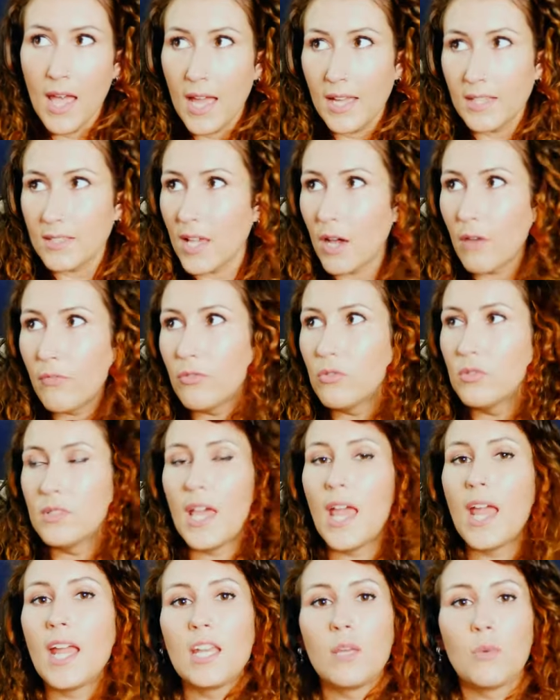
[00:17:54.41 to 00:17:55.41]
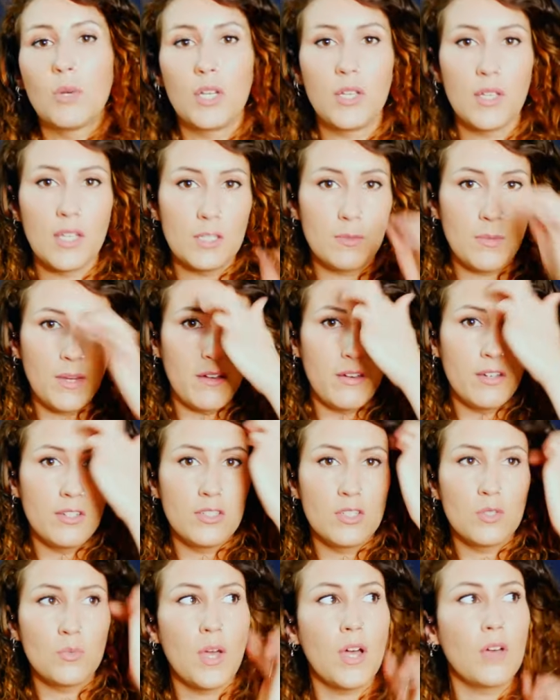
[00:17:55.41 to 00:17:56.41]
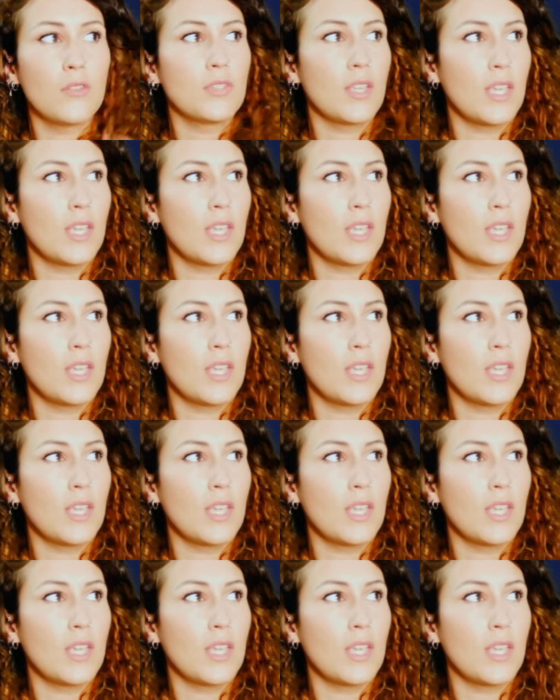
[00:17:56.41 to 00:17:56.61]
It's helpful to anyone who gets periods as well.